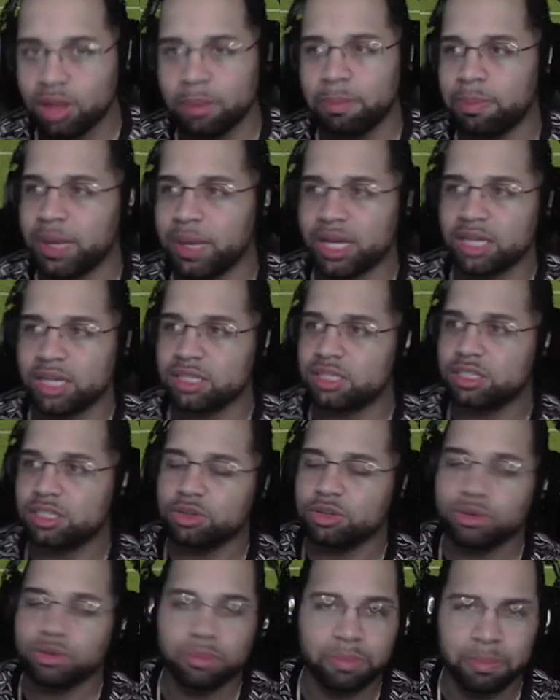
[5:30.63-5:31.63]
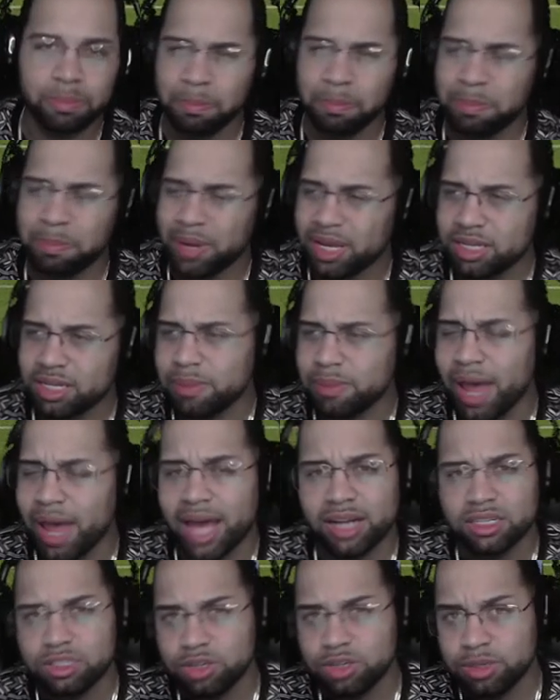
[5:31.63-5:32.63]
one of the biggest
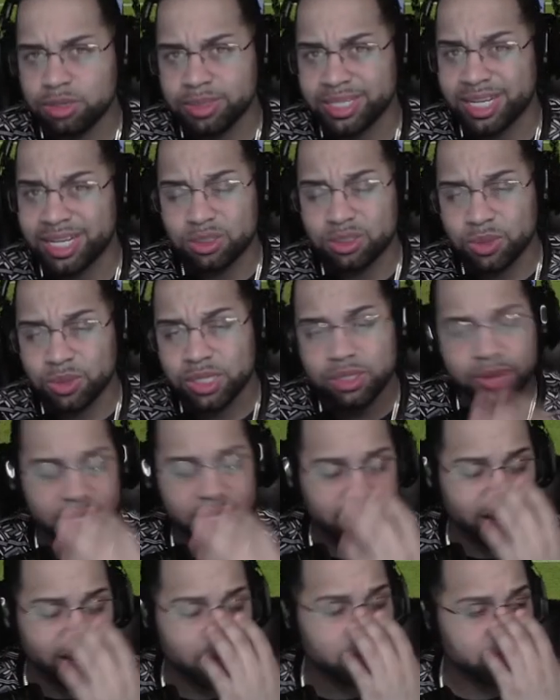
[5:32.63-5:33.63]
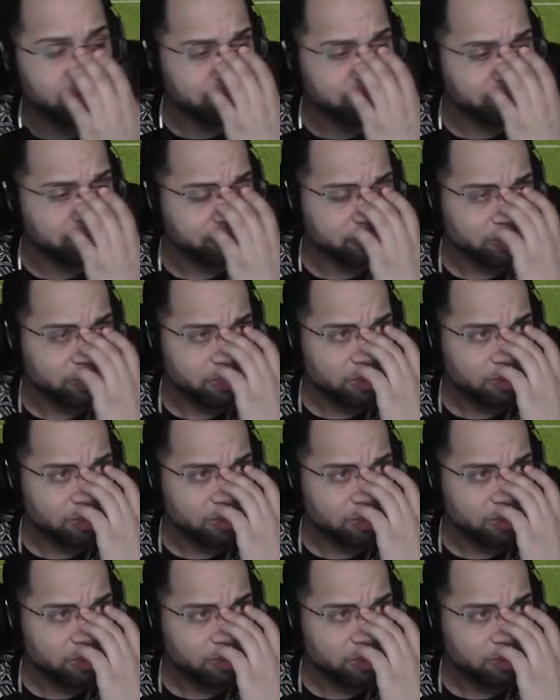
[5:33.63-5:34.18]
Madden streamers on Twitch right now.